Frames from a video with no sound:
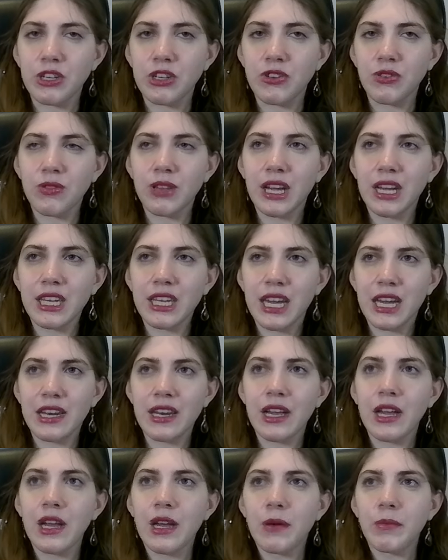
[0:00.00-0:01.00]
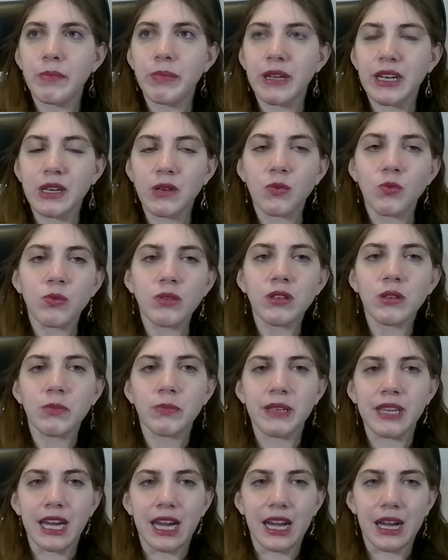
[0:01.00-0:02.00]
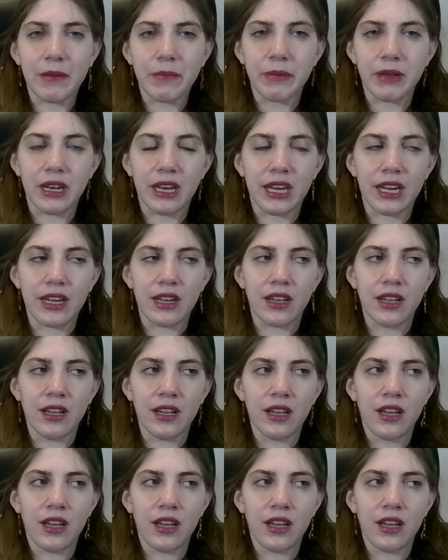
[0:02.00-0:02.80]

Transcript: to do that yet, but it will be happening.